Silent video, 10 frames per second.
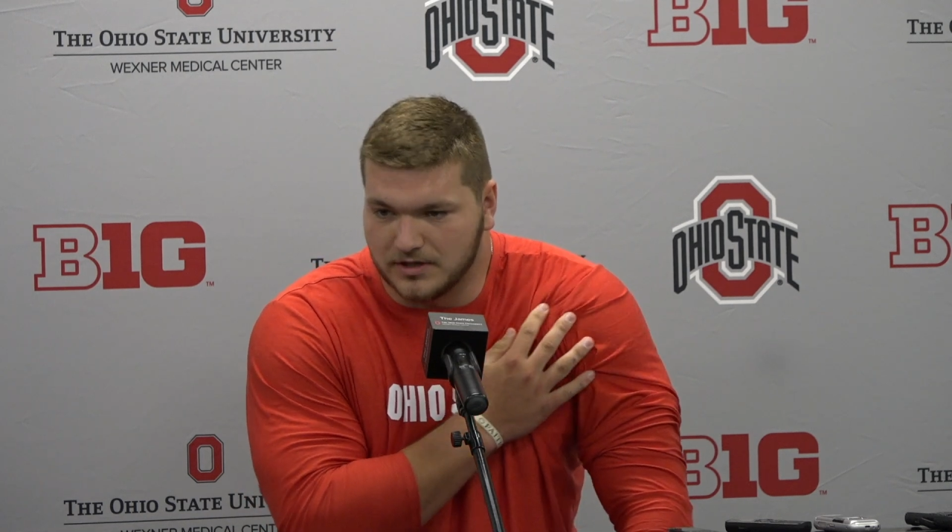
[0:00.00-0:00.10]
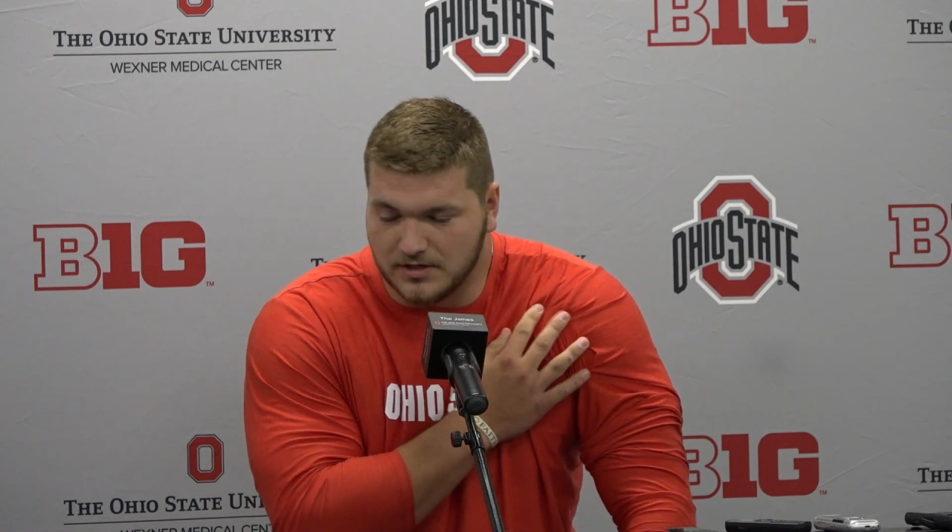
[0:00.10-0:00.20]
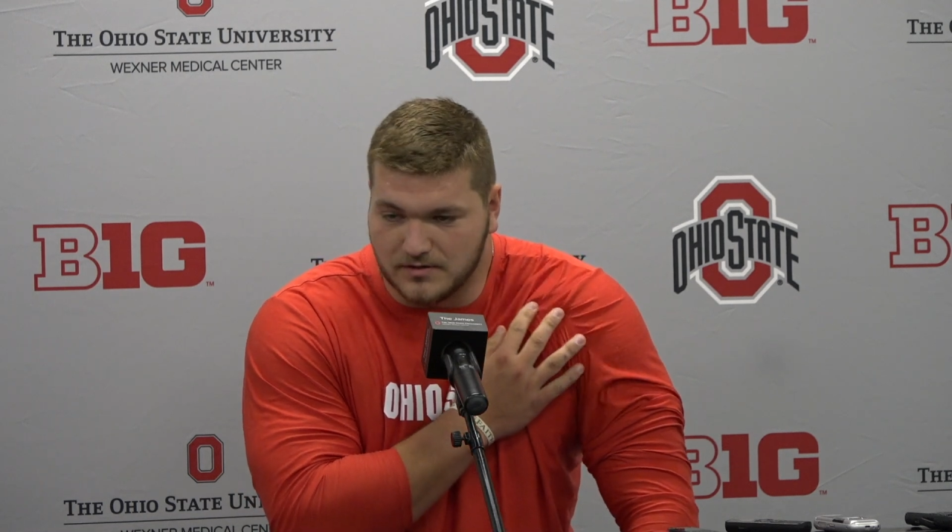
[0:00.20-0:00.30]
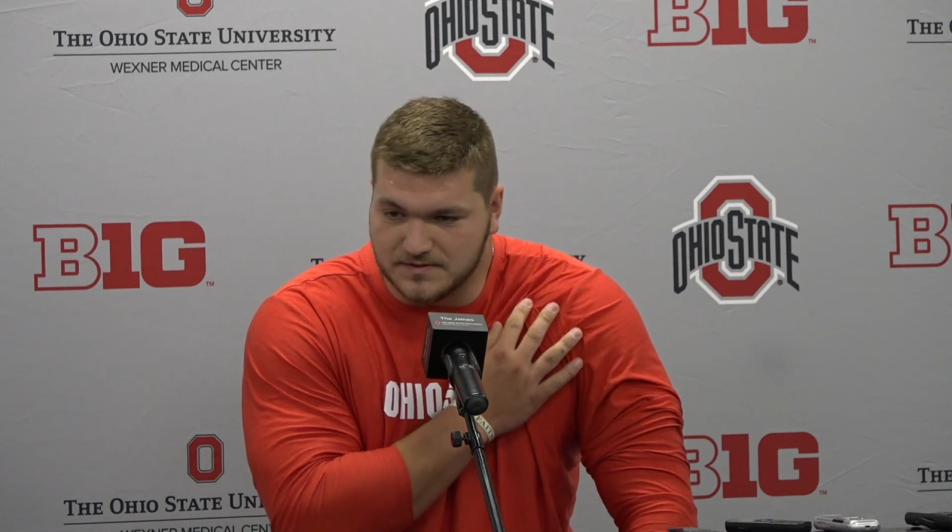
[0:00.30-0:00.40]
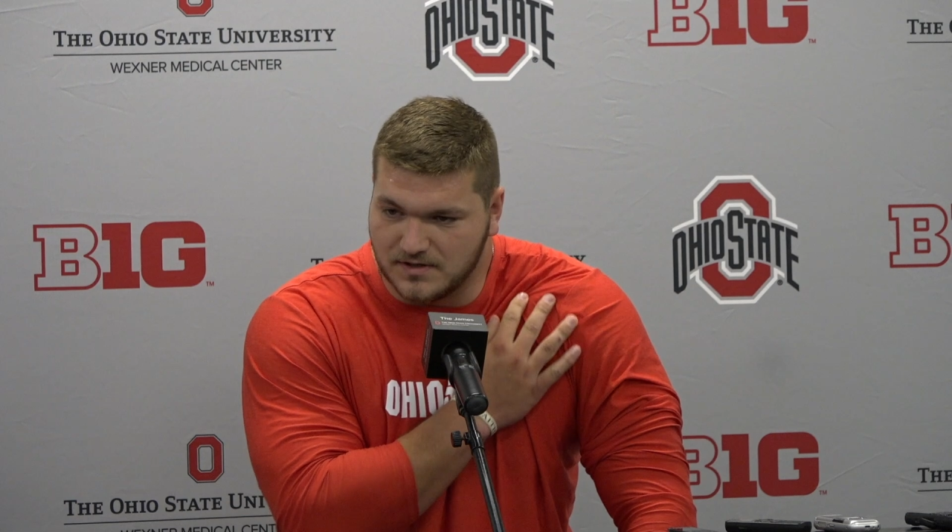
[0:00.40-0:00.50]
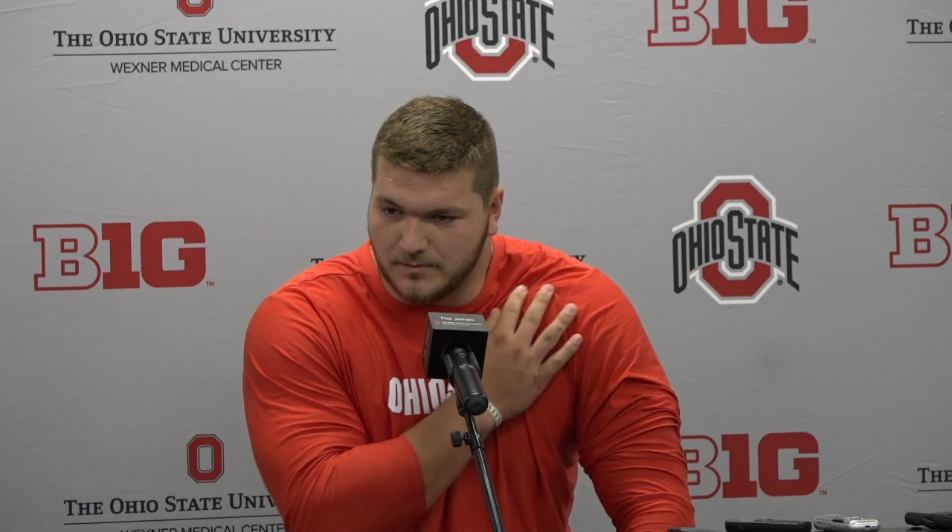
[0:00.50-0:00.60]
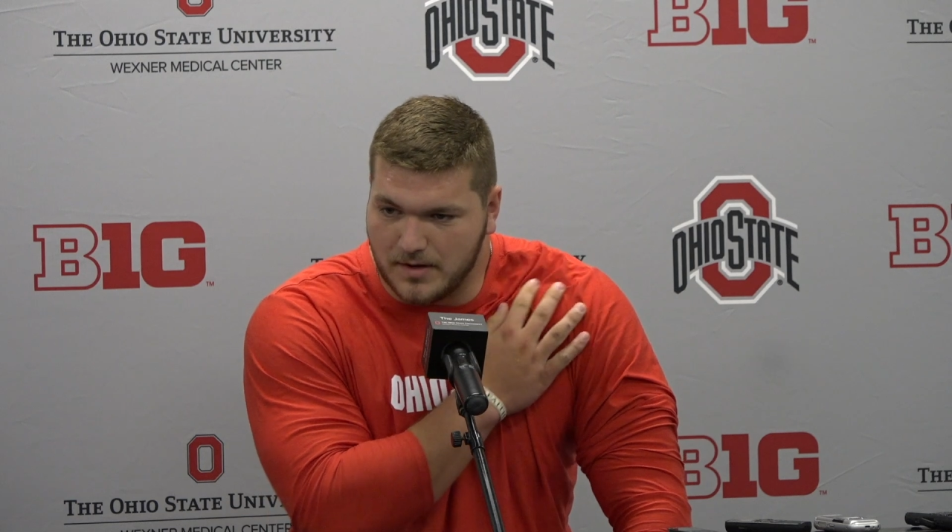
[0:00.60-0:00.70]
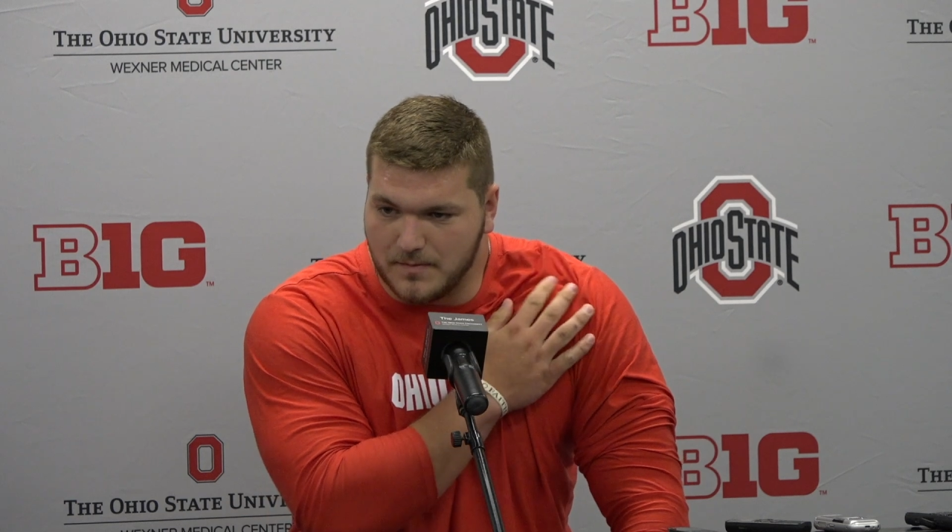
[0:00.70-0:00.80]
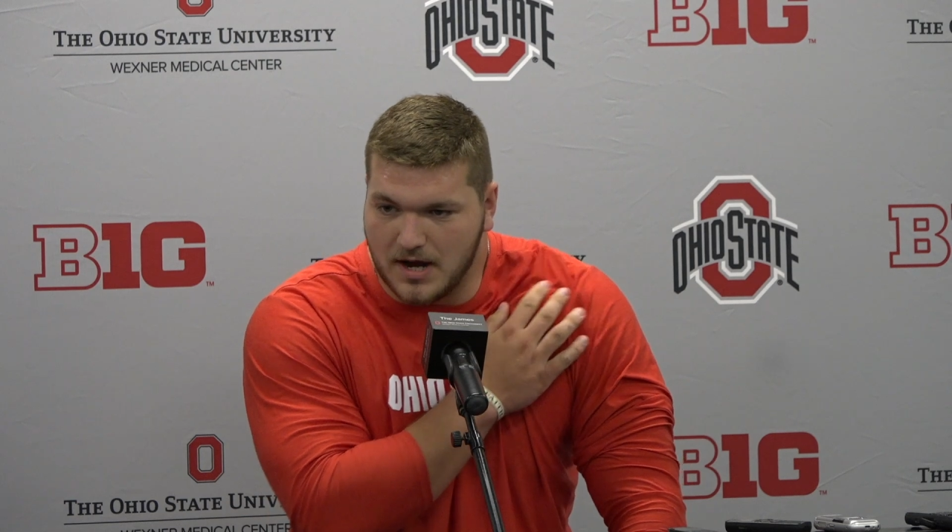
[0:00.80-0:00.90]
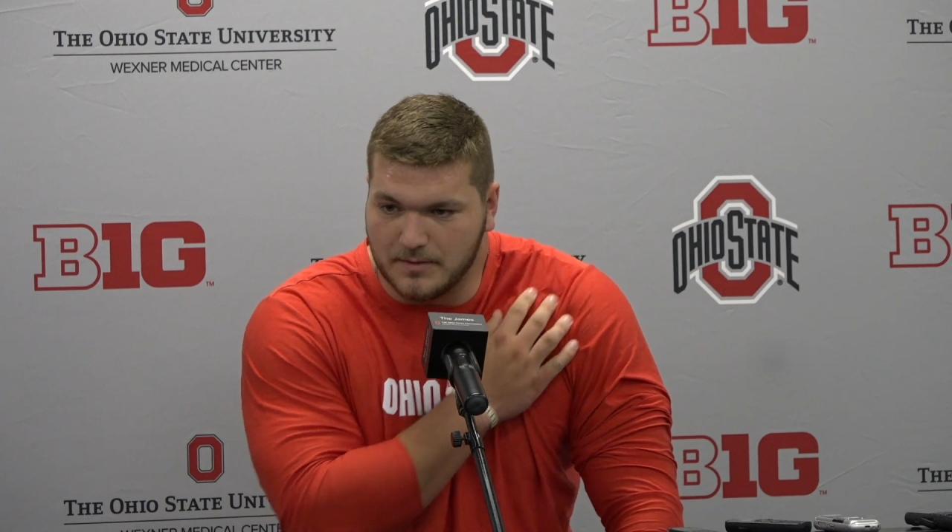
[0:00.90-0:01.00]
You know, it was on
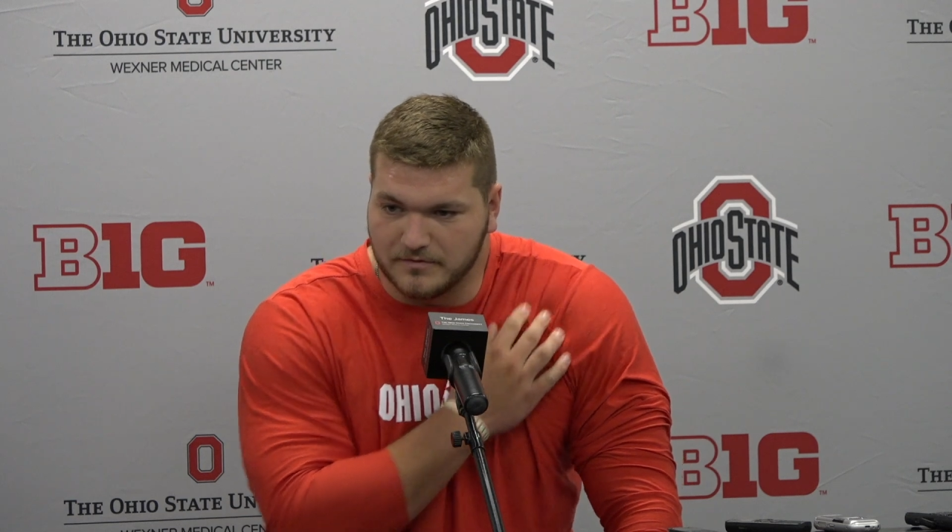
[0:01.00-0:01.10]
my mind